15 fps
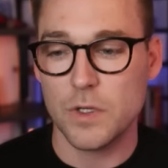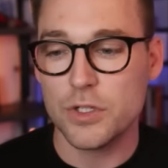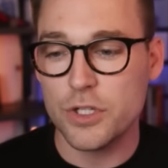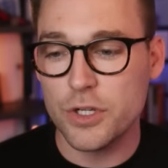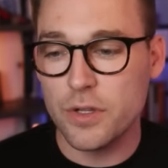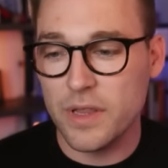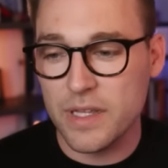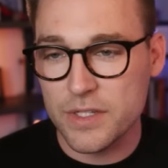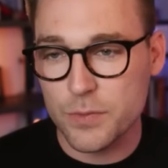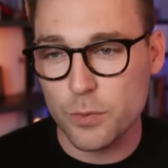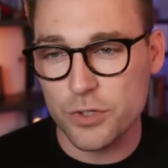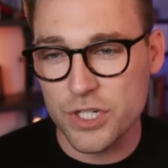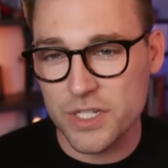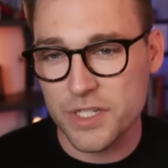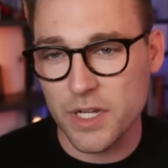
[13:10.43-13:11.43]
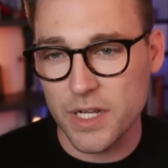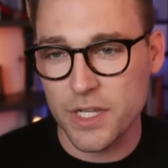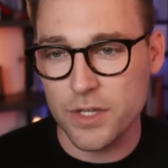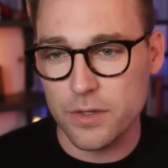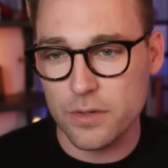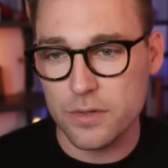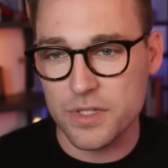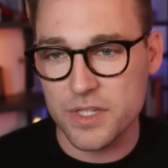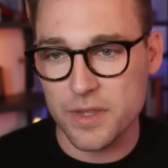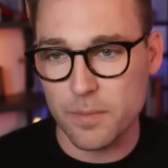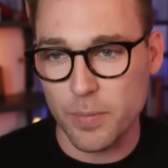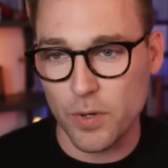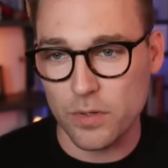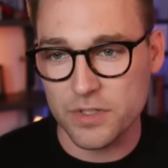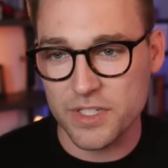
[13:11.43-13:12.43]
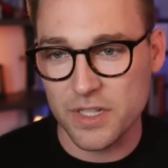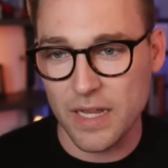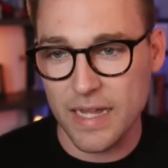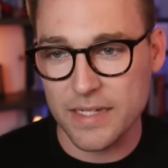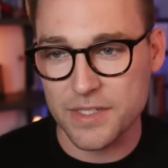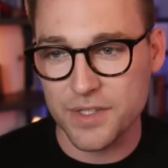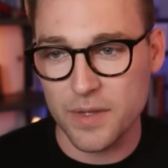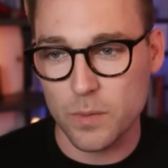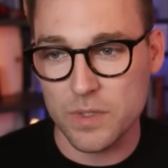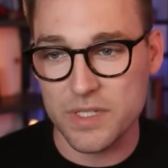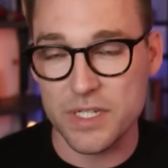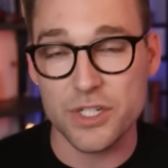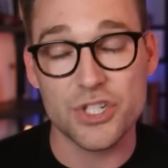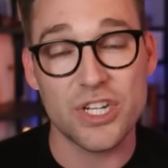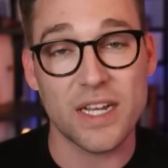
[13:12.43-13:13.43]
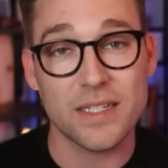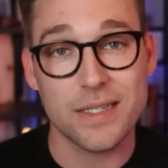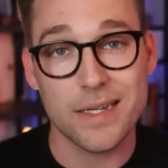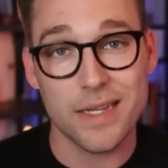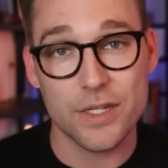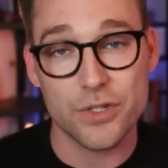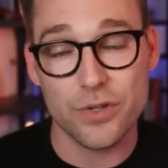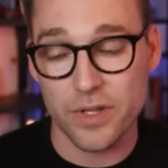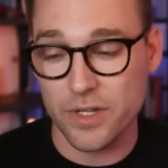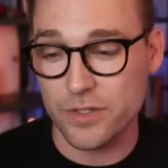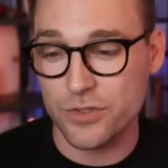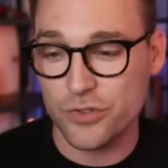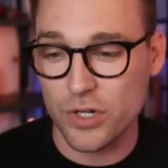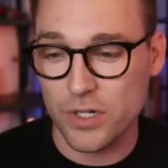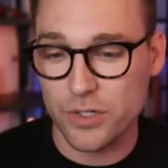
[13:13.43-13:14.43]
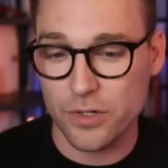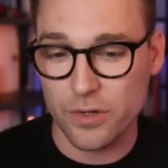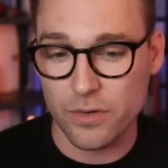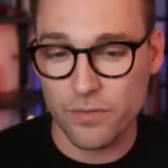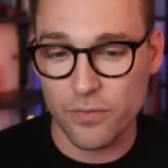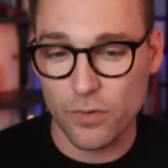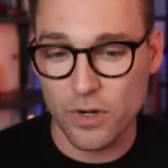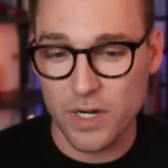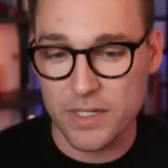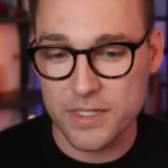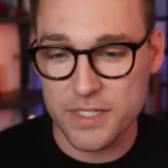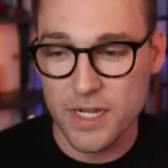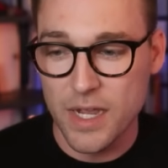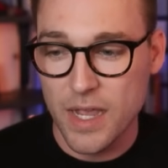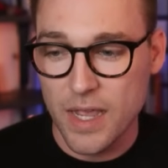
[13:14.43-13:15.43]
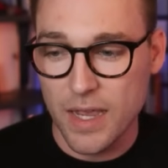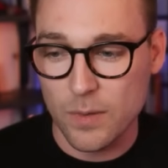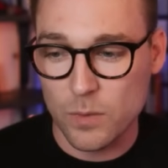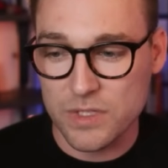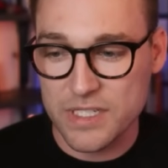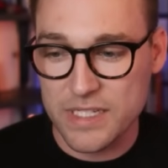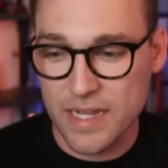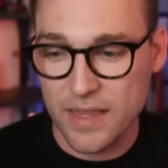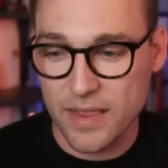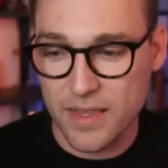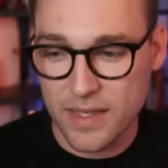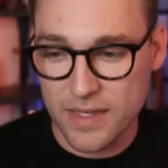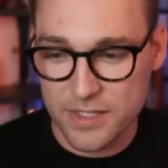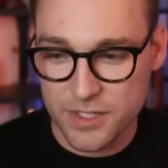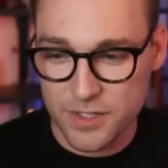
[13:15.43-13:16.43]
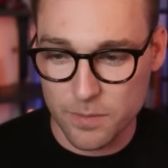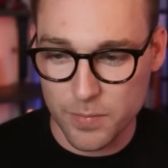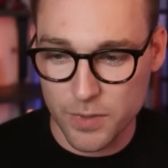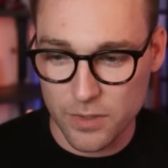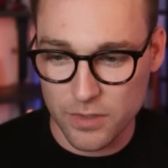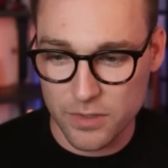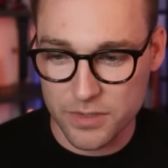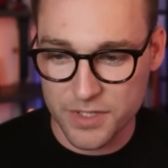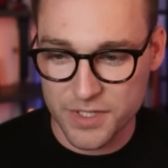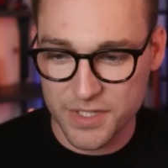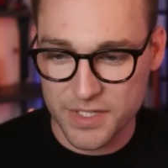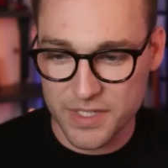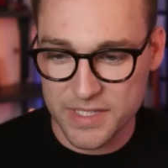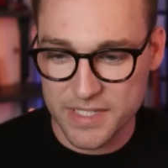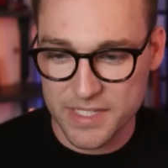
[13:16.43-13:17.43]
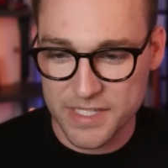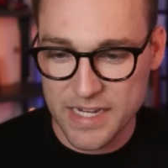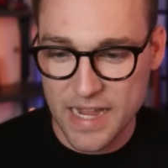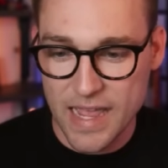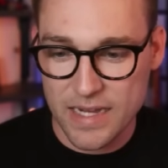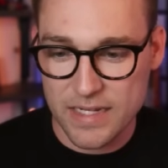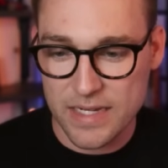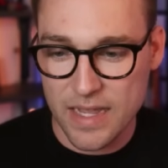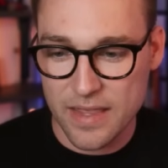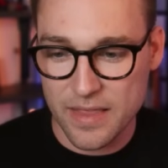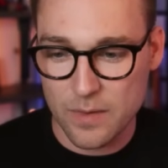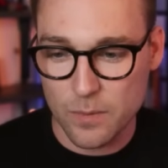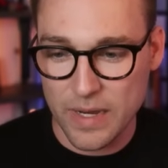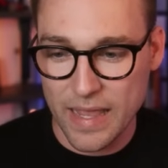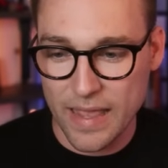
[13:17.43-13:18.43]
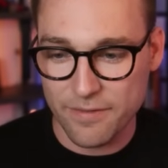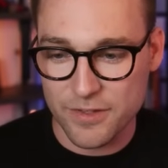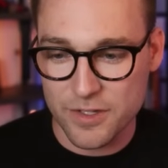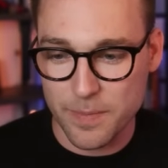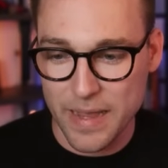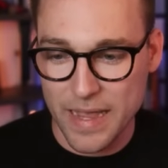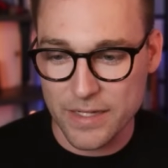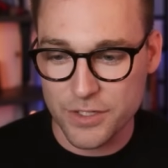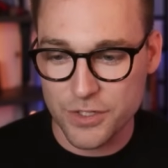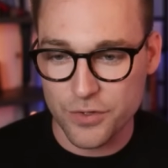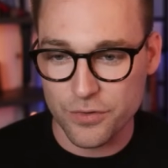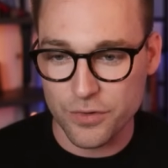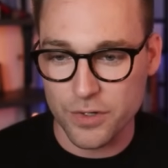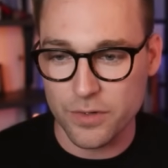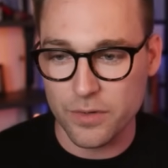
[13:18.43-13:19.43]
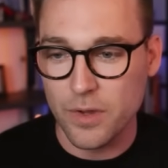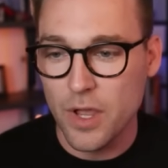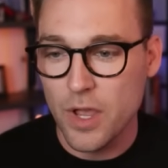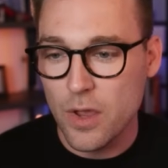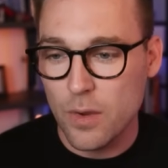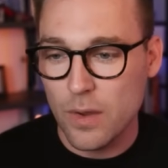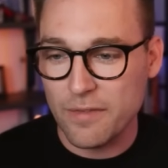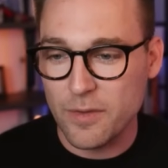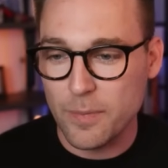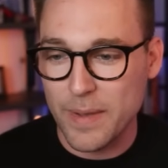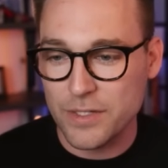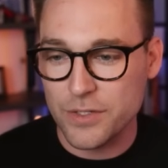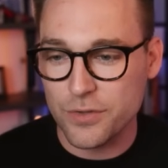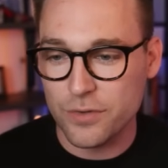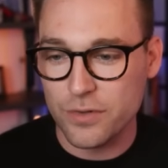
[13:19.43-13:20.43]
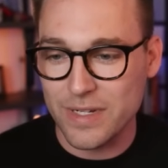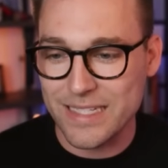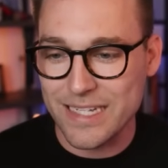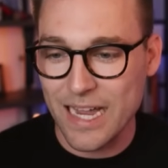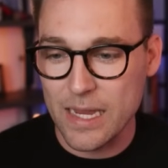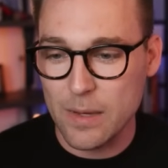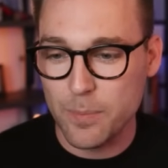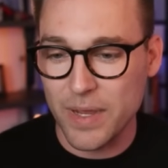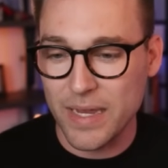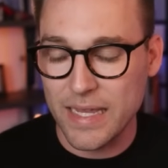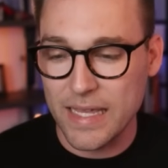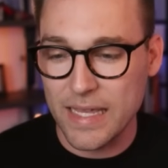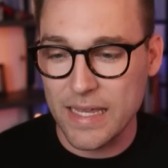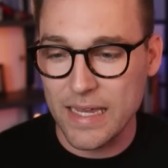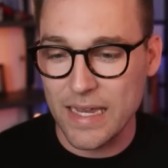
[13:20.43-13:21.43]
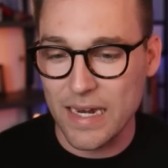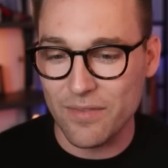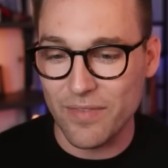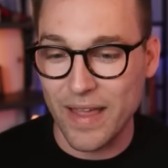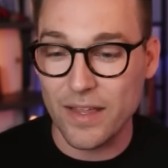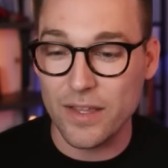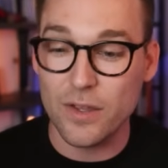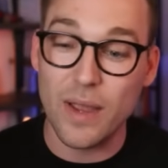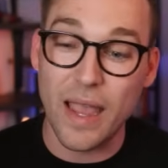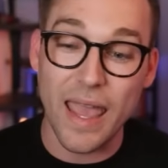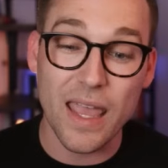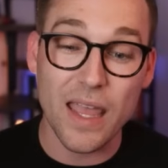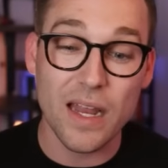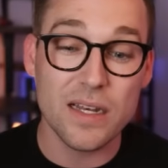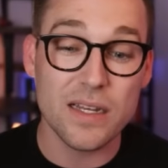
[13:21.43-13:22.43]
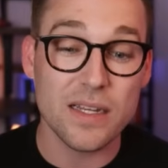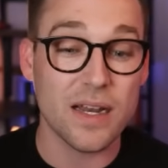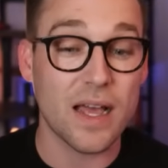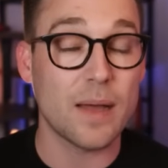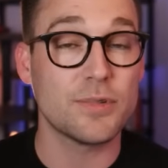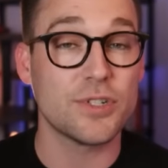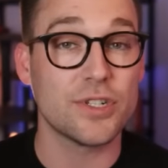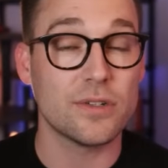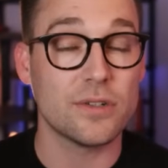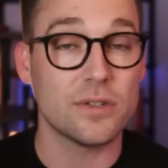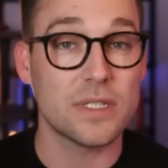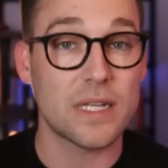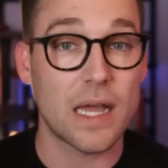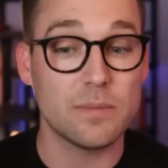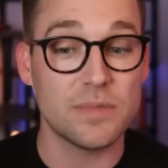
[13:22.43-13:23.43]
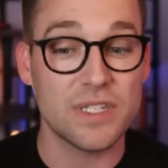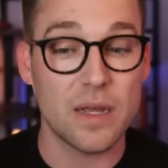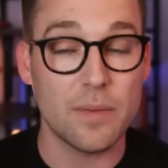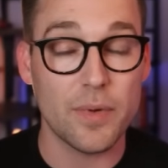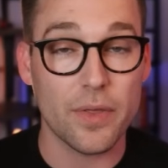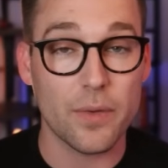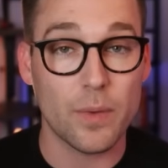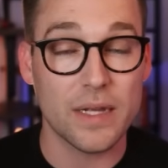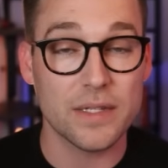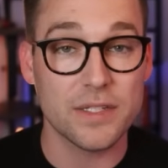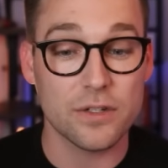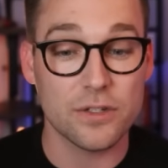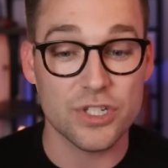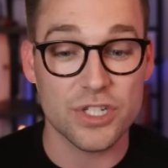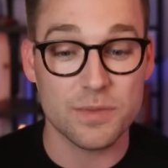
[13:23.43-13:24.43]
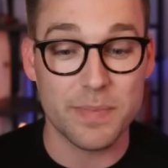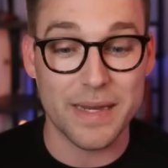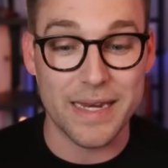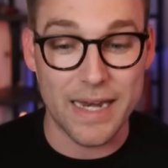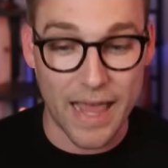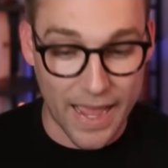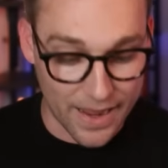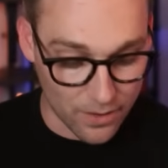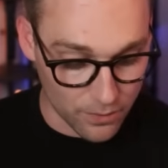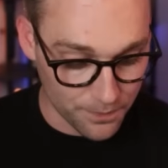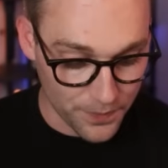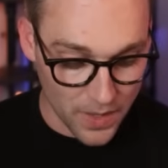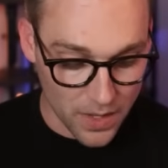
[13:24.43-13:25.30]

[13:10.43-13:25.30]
To do this, we're just going to use the Pulse class that was injected into the constructor for us, and we'll say this Pulse set, and then we have to pass through a type, a key, and a value, and an optional timestamp. Otherwise, it'll just be now.